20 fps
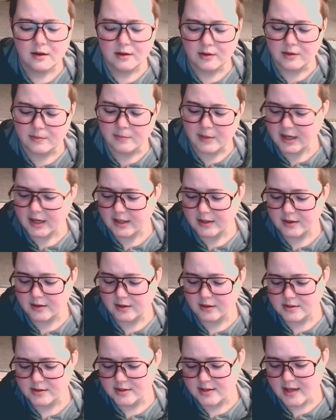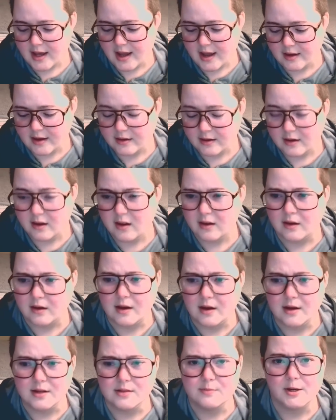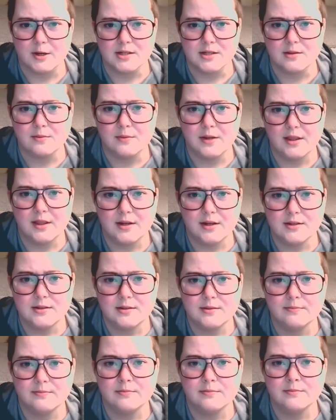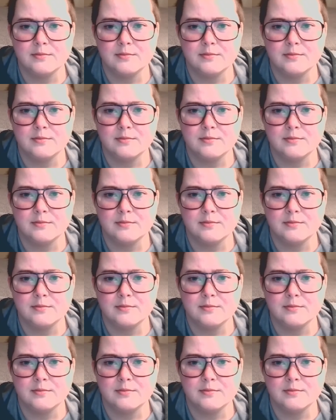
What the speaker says: reminders that God is present with us.